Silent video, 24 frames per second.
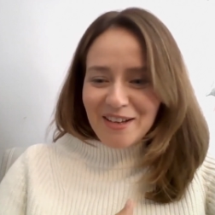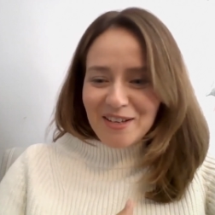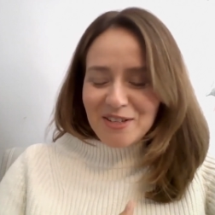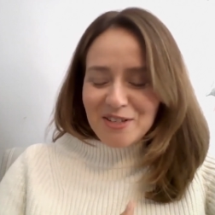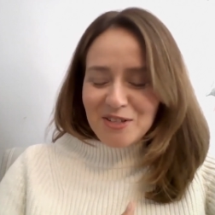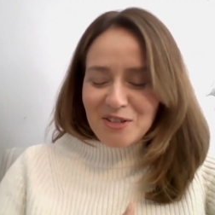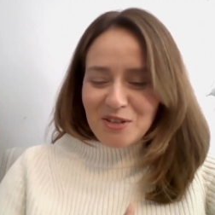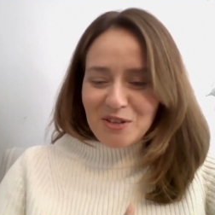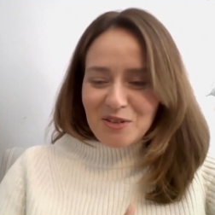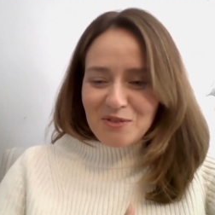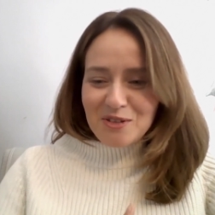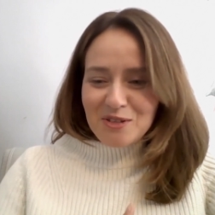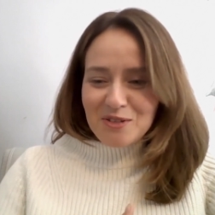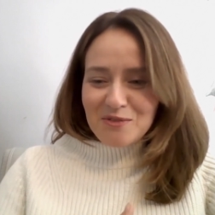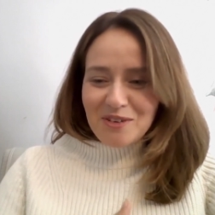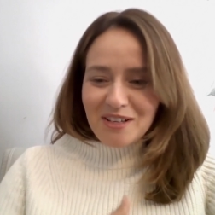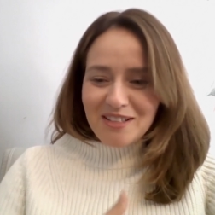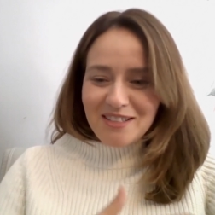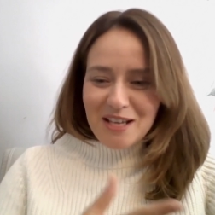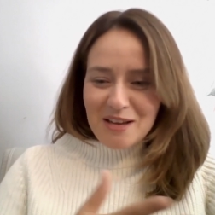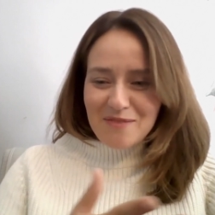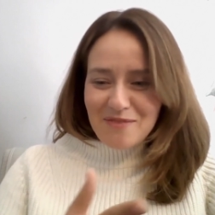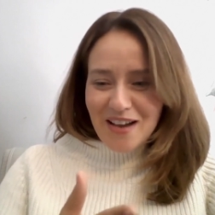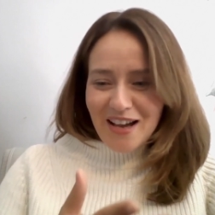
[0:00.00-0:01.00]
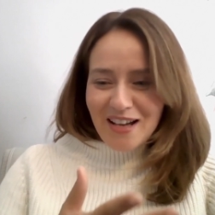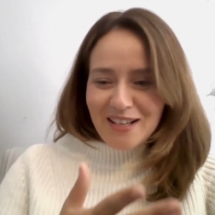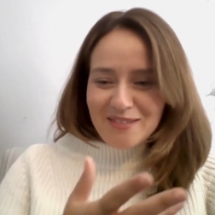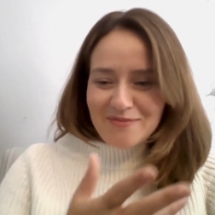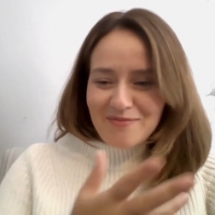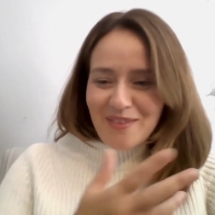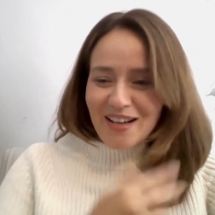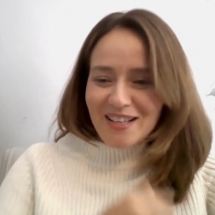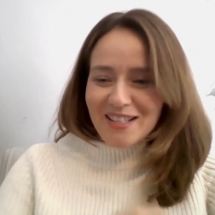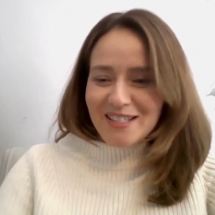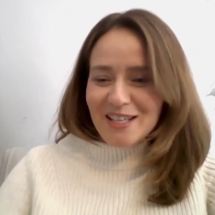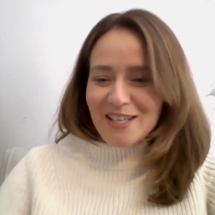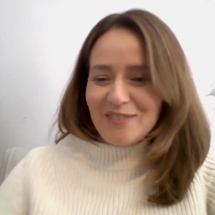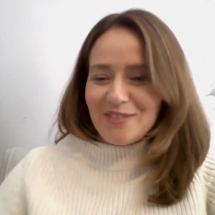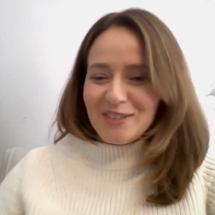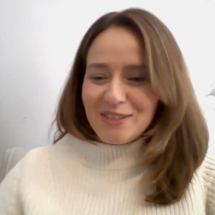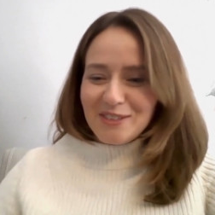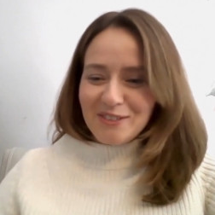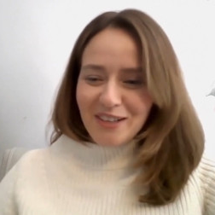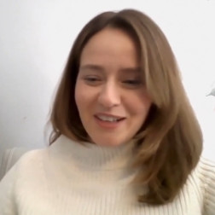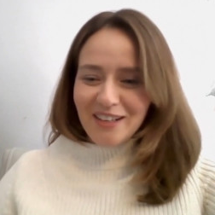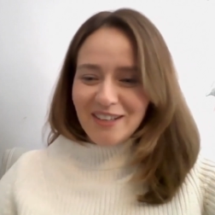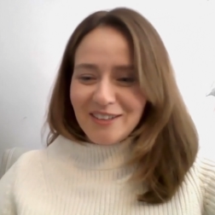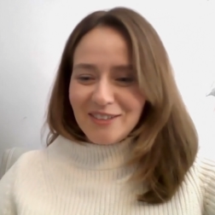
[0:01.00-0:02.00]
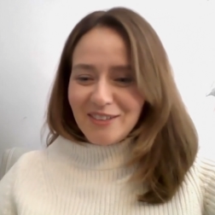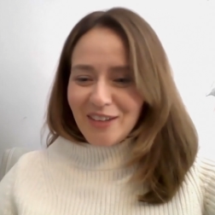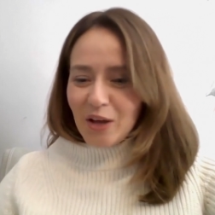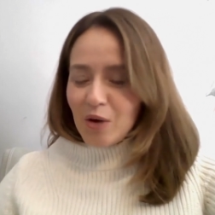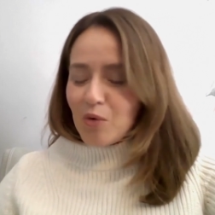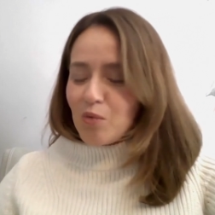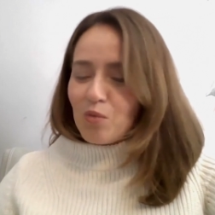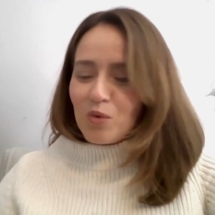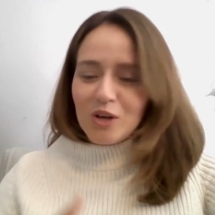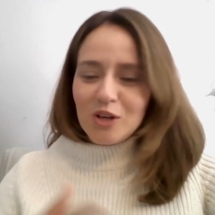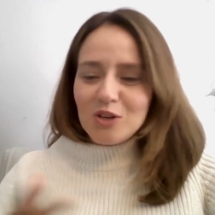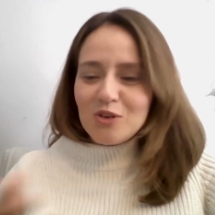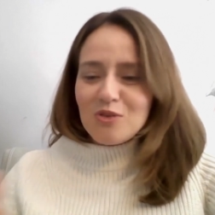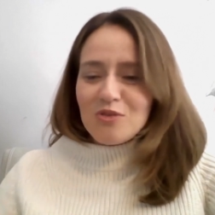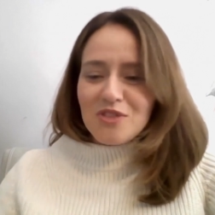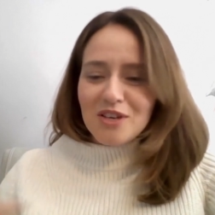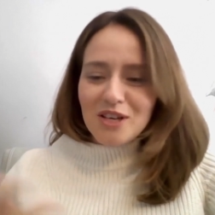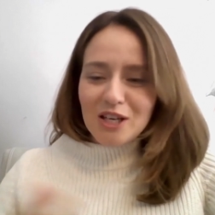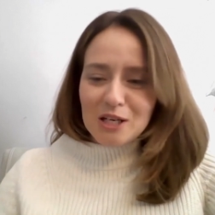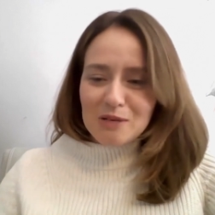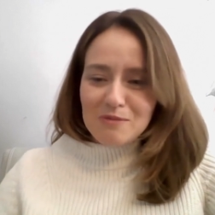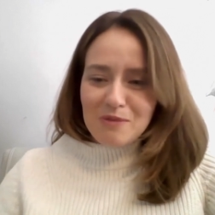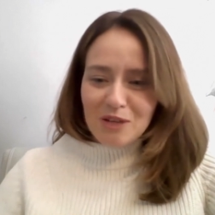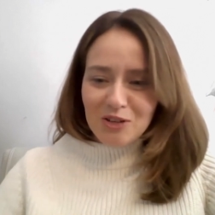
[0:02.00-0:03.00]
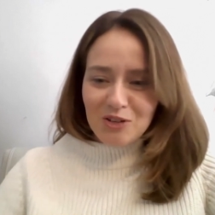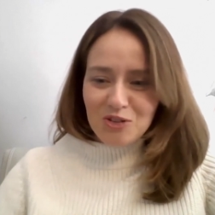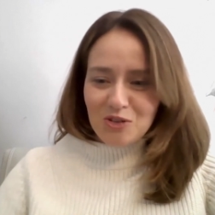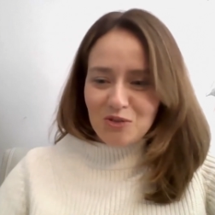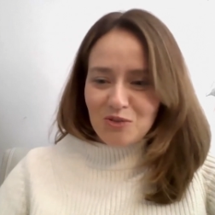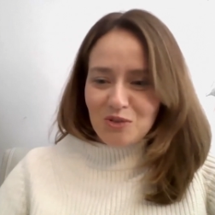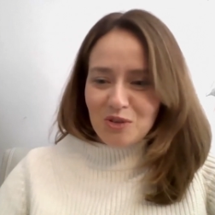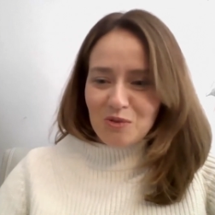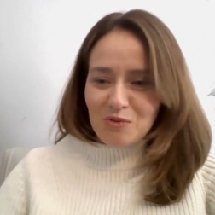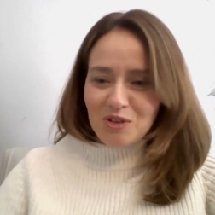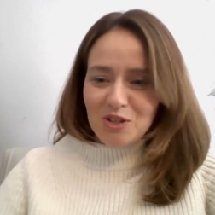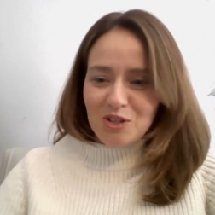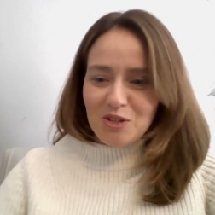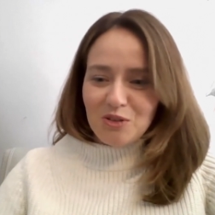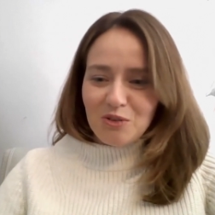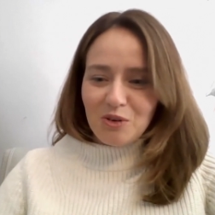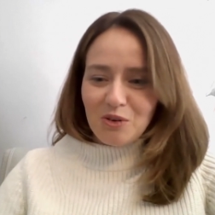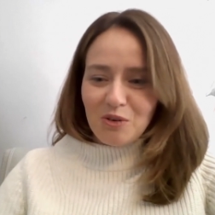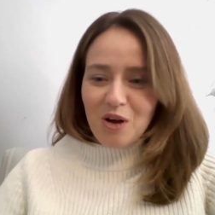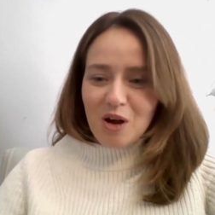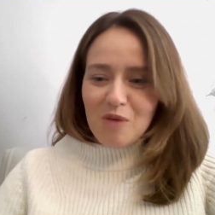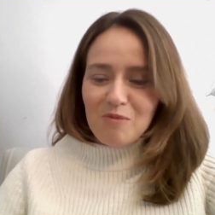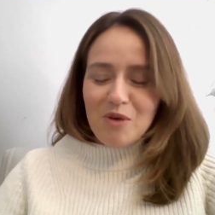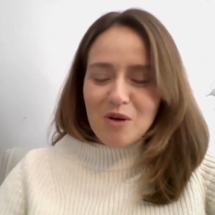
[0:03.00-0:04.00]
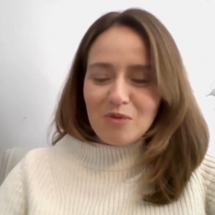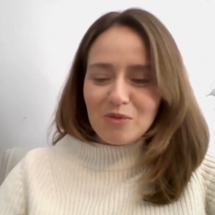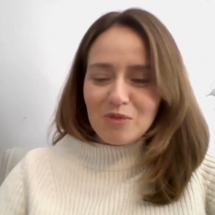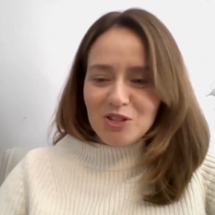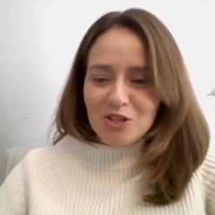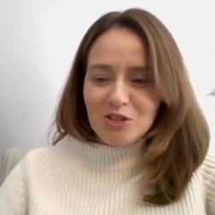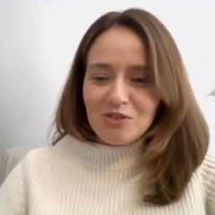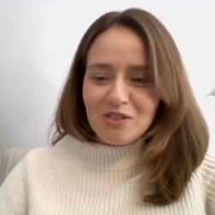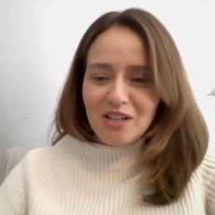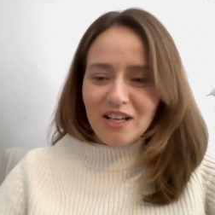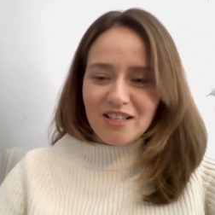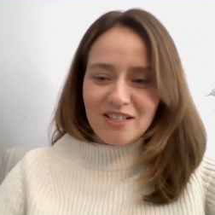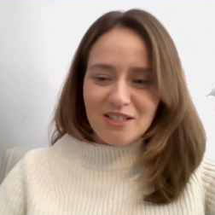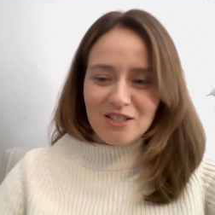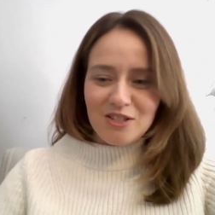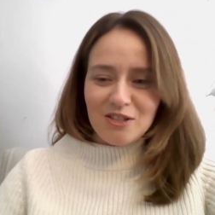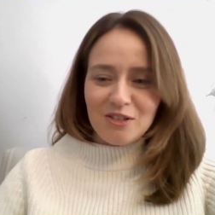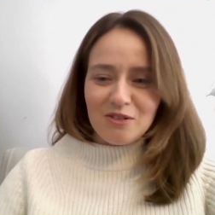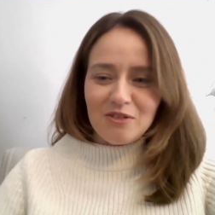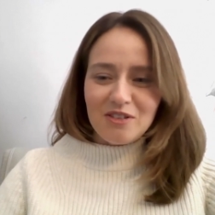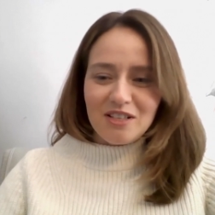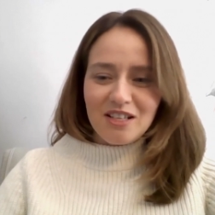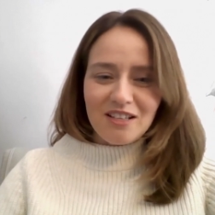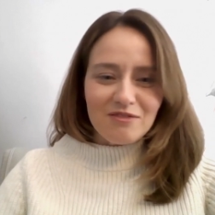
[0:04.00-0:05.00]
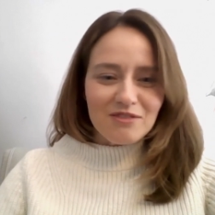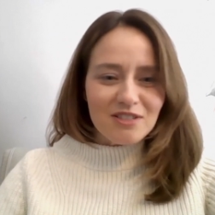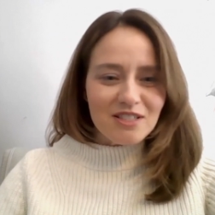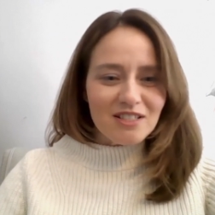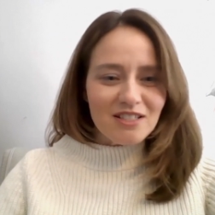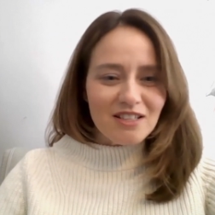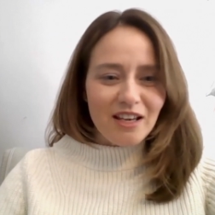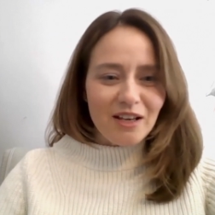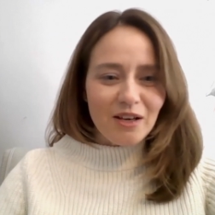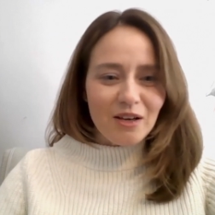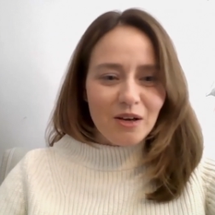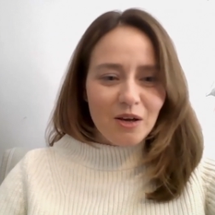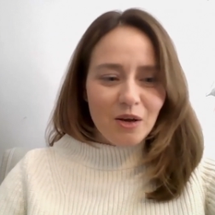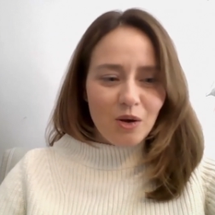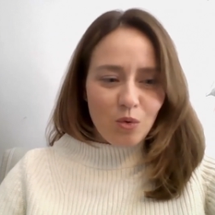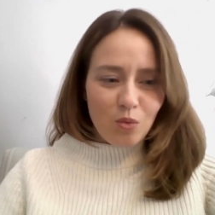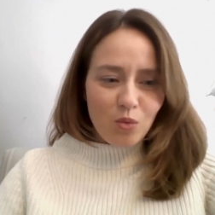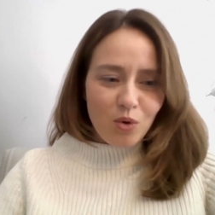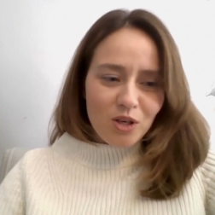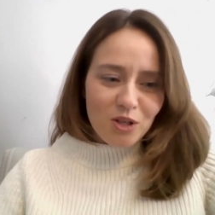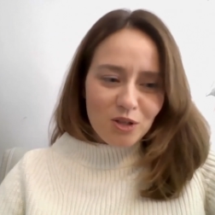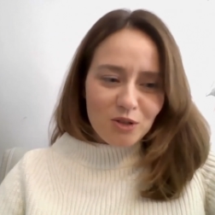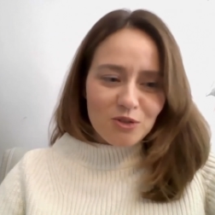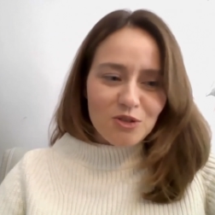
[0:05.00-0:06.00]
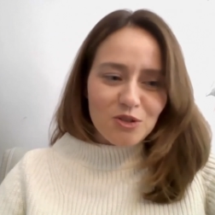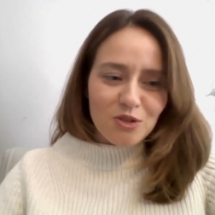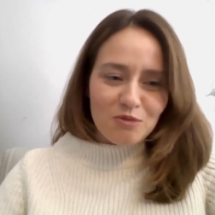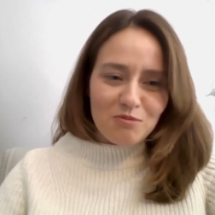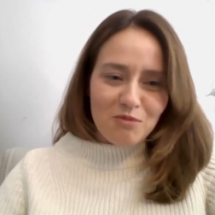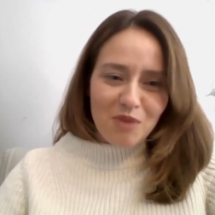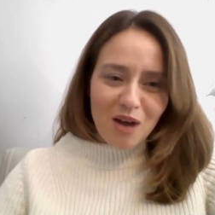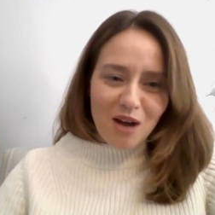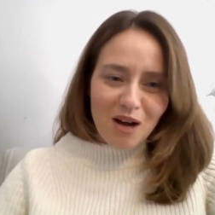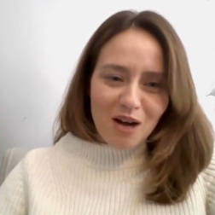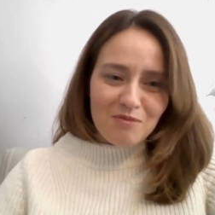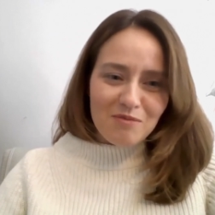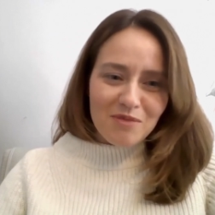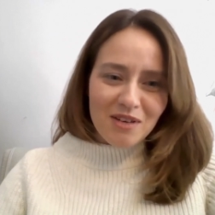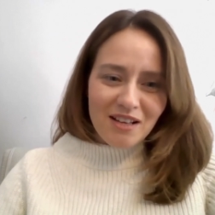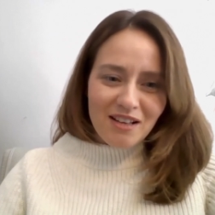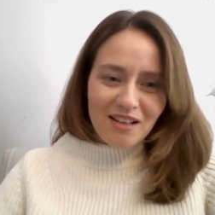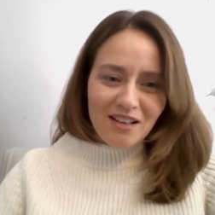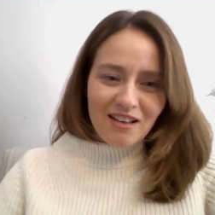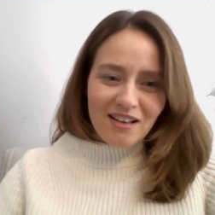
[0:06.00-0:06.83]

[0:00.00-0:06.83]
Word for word: So there was one time I asked my seventh grader, like, what are you thinking about doing when you grow up? What would you like to do? And he was like, what you do, mom.